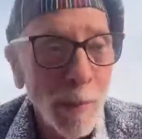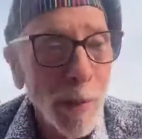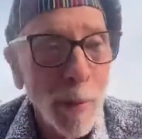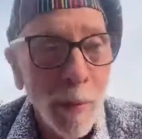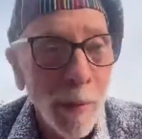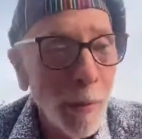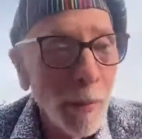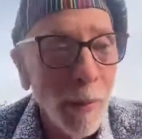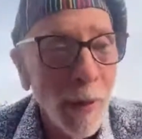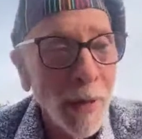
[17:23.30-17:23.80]
my
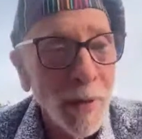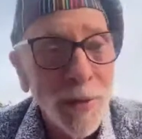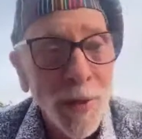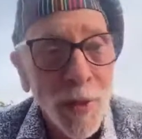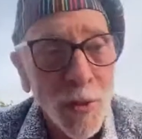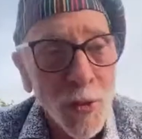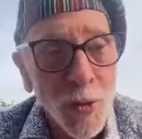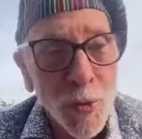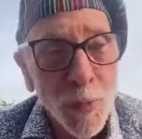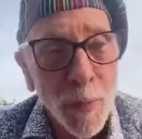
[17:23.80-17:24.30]
memory, my
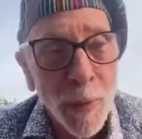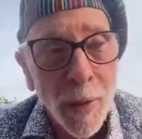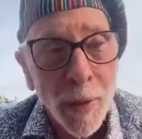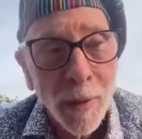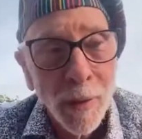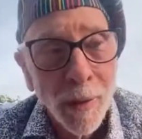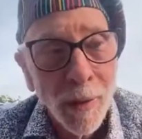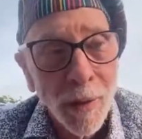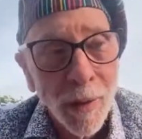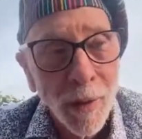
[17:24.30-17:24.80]
attention
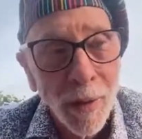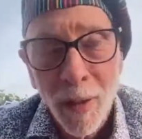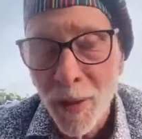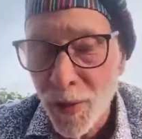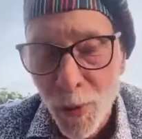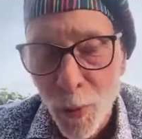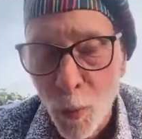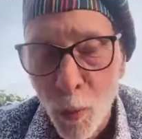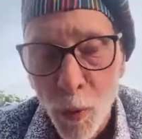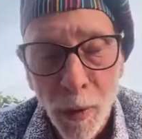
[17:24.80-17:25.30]
span
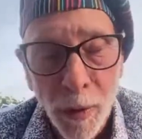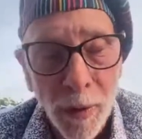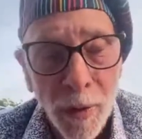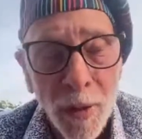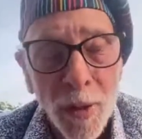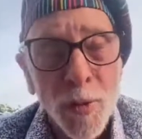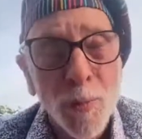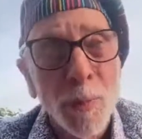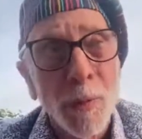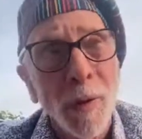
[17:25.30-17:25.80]
isn't what it
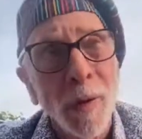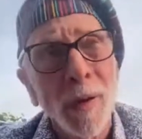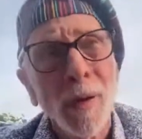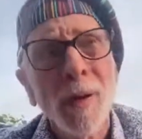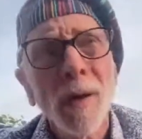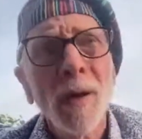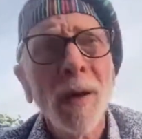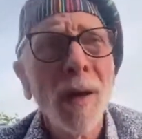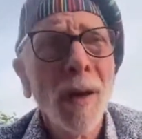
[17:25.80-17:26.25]
is. But,